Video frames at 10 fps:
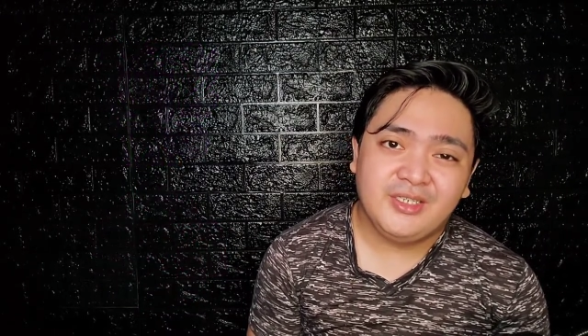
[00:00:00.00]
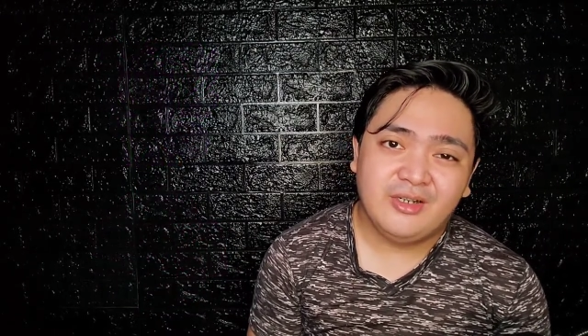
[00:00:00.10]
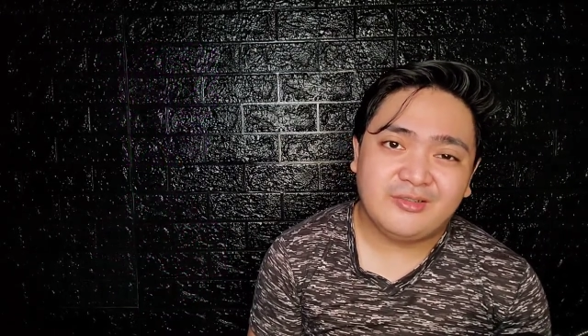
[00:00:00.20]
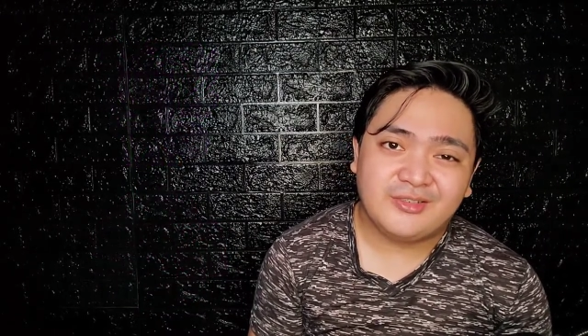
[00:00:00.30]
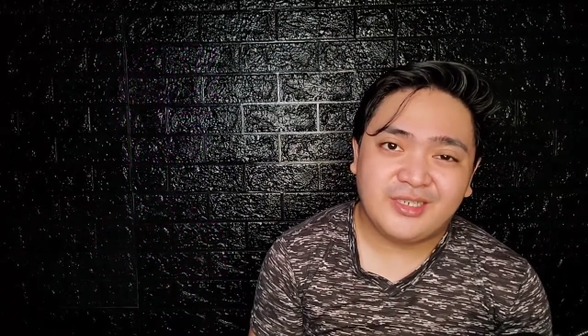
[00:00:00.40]

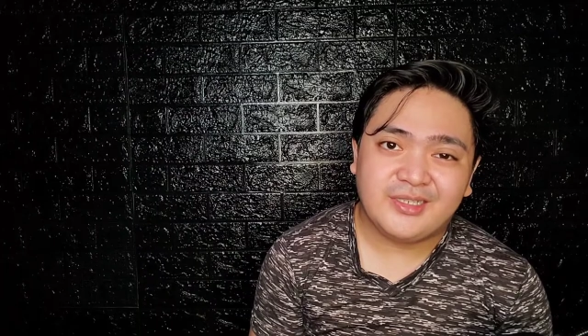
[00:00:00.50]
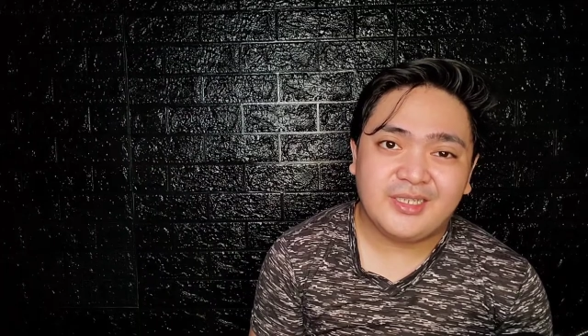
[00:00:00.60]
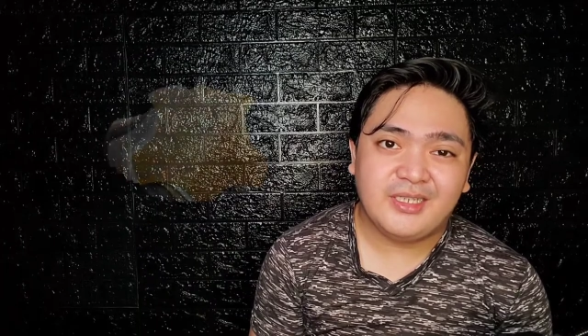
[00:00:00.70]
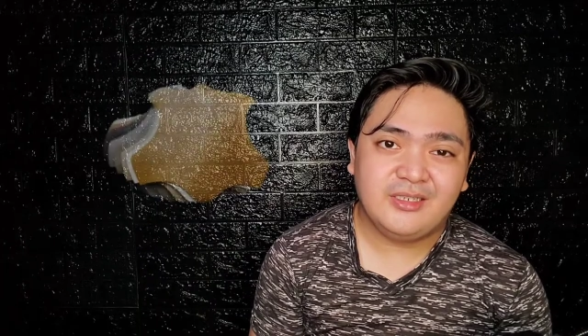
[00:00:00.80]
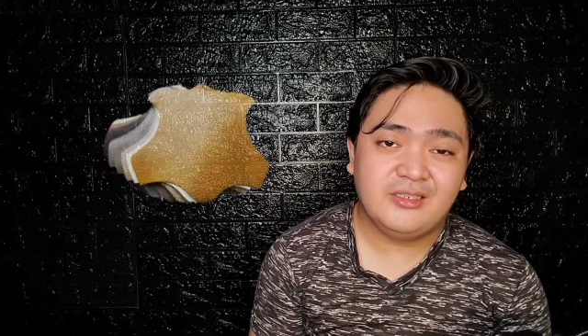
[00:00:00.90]
You also get
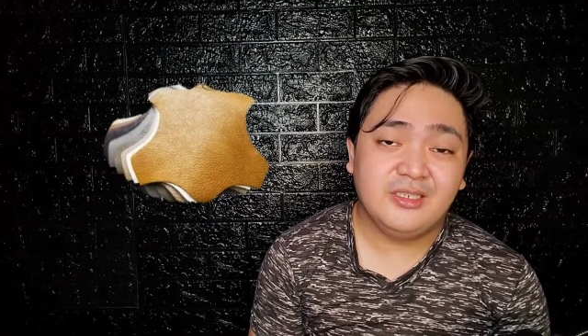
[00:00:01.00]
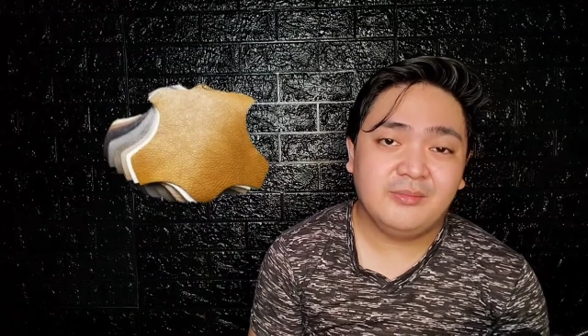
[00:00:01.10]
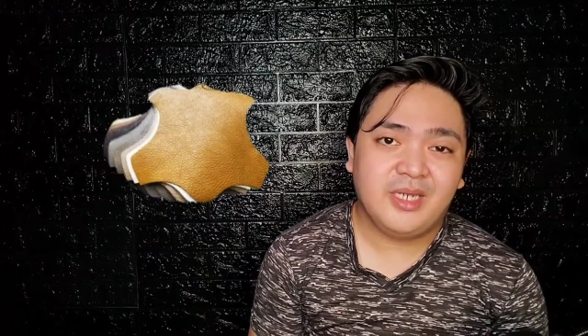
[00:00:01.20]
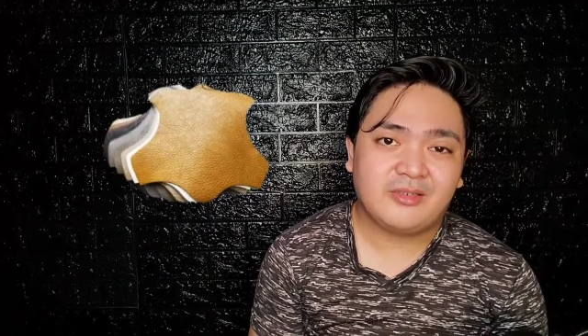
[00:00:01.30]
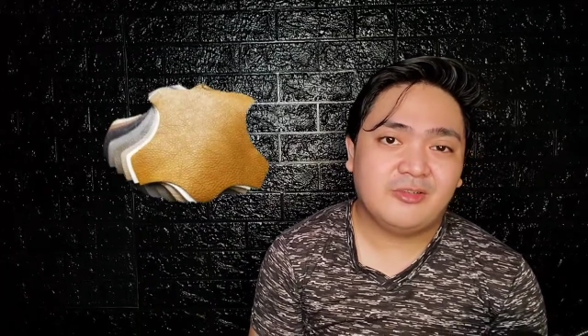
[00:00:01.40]
the leather in
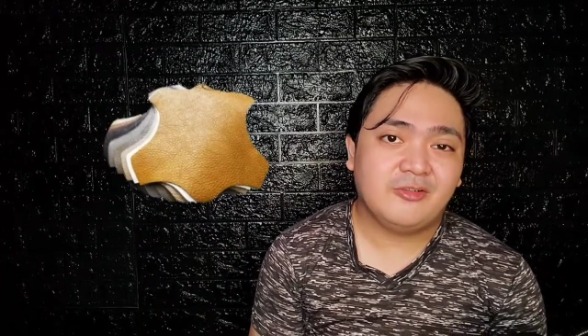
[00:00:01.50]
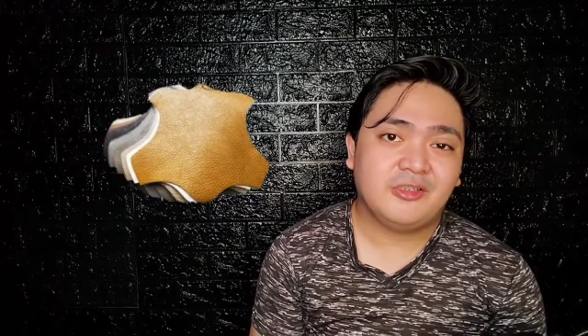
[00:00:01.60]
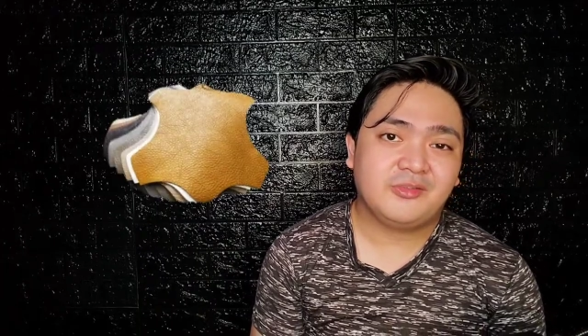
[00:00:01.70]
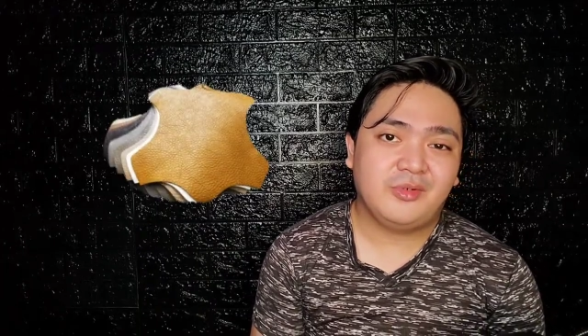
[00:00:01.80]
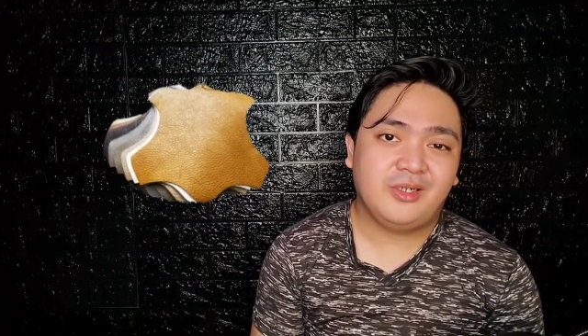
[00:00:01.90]
the
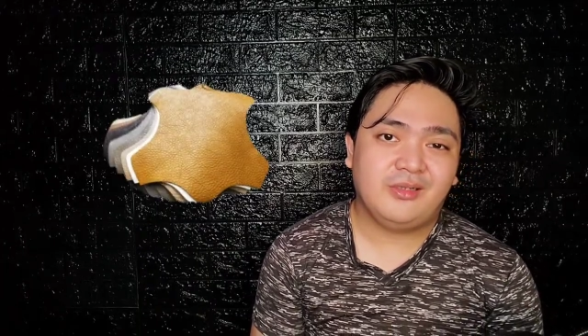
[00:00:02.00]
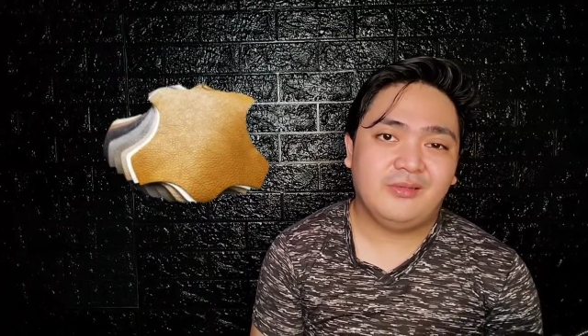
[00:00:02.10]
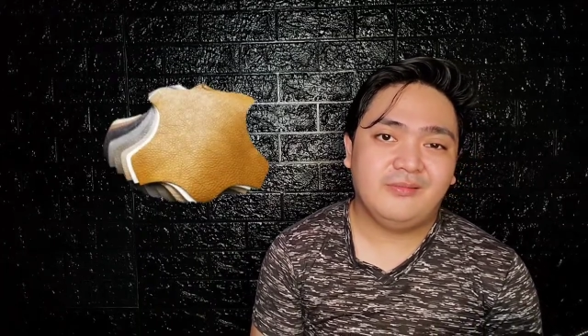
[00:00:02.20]
background as well.